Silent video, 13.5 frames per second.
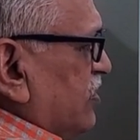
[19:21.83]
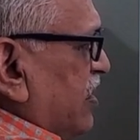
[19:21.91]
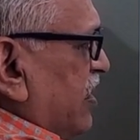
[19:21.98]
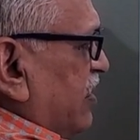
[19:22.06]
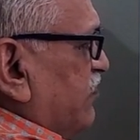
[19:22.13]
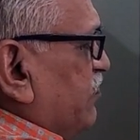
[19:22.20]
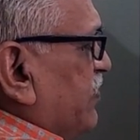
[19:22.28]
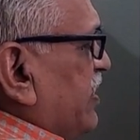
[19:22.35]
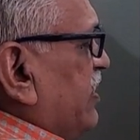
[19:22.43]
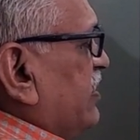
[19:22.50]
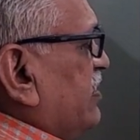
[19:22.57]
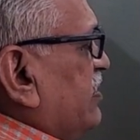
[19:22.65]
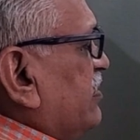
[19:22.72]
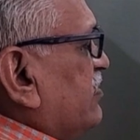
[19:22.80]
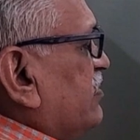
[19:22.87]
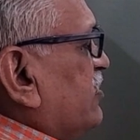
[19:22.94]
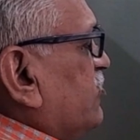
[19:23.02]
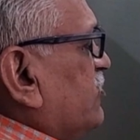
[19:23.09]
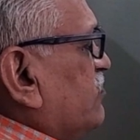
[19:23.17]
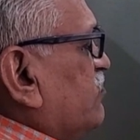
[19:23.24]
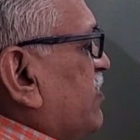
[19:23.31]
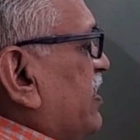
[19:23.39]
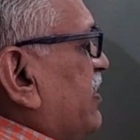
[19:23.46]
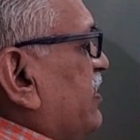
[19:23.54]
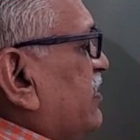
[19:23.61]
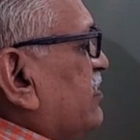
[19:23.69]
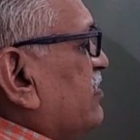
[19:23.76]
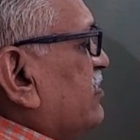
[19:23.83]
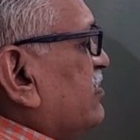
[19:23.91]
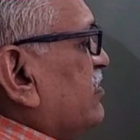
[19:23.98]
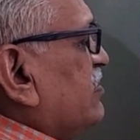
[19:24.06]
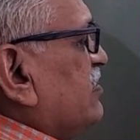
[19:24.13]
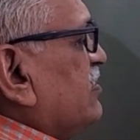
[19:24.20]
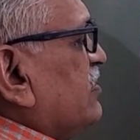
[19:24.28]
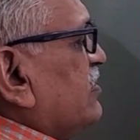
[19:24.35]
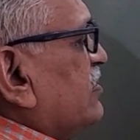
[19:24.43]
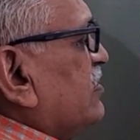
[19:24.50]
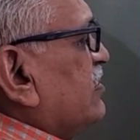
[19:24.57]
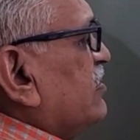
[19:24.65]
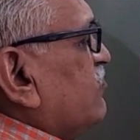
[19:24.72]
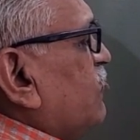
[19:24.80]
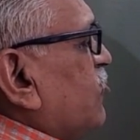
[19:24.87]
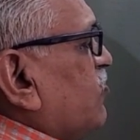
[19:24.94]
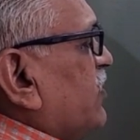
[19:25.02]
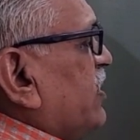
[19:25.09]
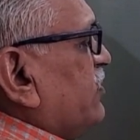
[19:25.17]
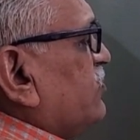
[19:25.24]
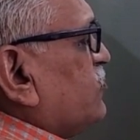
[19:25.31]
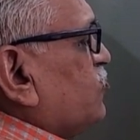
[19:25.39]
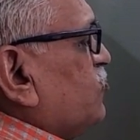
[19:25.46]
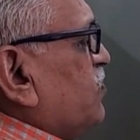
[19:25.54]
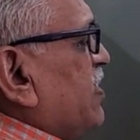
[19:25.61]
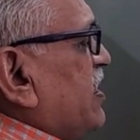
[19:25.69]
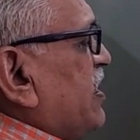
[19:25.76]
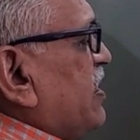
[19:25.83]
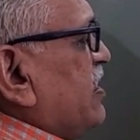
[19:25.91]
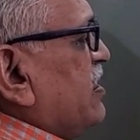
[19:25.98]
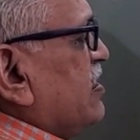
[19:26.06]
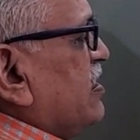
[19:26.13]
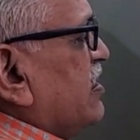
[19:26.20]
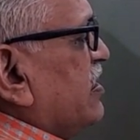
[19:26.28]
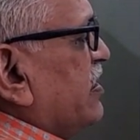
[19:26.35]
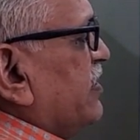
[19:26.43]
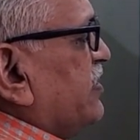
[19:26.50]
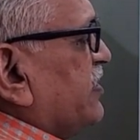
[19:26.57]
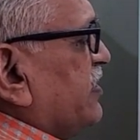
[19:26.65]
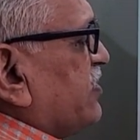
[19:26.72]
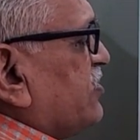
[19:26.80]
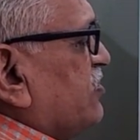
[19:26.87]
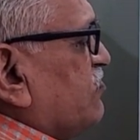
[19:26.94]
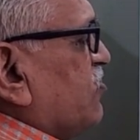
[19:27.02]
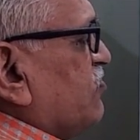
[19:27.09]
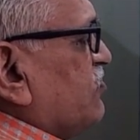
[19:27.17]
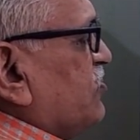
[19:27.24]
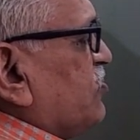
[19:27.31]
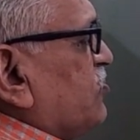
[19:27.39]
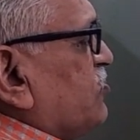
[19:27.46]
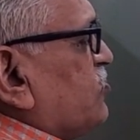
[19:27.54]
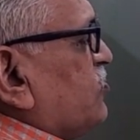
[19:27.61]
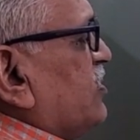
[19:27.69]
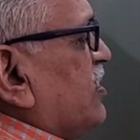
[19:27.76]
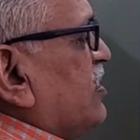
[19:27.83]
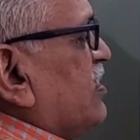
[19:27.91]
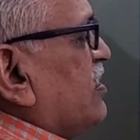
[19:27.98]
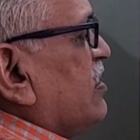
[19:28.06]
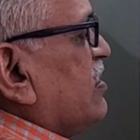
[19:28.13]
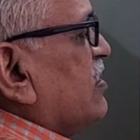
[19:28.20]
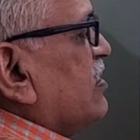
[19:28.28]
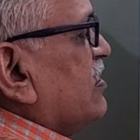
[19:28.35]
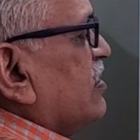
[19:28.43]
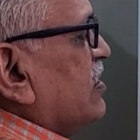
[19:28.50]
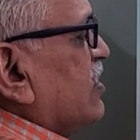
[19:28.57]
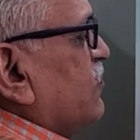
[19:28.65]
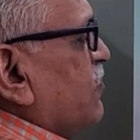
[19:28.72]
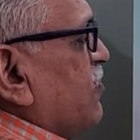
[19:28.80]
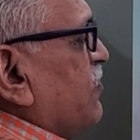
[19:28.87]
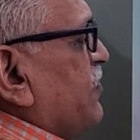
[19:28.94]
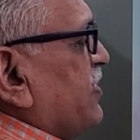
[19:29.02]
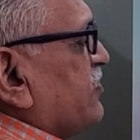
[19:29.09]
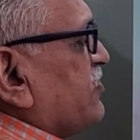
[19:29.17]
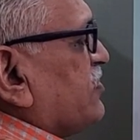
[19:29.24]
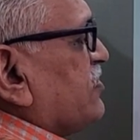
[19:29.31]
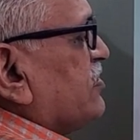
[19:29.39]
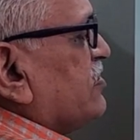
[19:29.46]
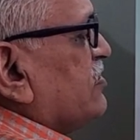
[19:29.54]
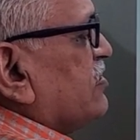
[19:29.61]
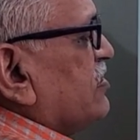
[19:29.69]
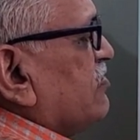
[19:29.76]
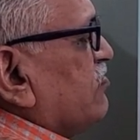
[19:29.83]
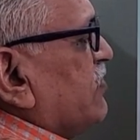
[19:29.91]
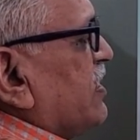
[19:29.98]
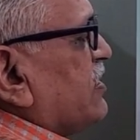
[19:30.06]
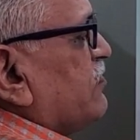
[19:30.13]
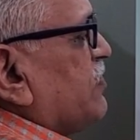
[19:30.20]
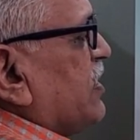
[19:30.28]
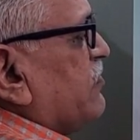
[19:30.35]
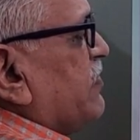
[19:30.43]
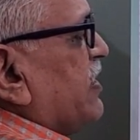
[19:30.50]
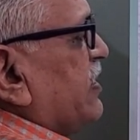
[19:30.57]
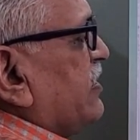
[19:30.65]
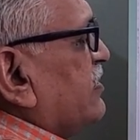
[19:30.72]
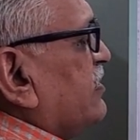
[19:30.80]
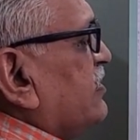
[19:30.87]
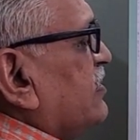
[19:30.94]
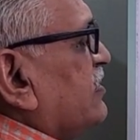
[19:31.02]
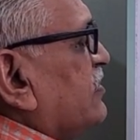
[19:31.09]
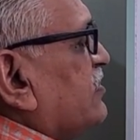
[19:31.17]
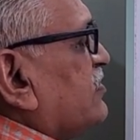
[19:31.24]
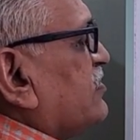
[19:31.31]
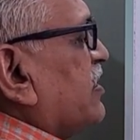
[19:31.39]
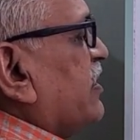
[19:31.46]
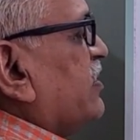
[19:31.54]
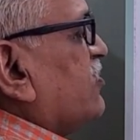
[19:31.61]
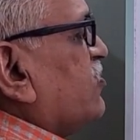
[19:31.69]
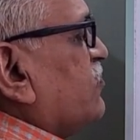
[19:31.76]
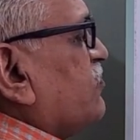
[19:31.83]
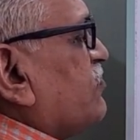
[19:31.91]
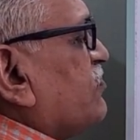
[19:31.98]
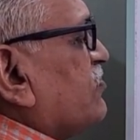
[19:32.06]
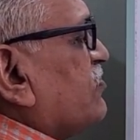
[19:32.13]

and bn is given by, formula is 2 by l integration from 0 to l f of x multiplied by sine of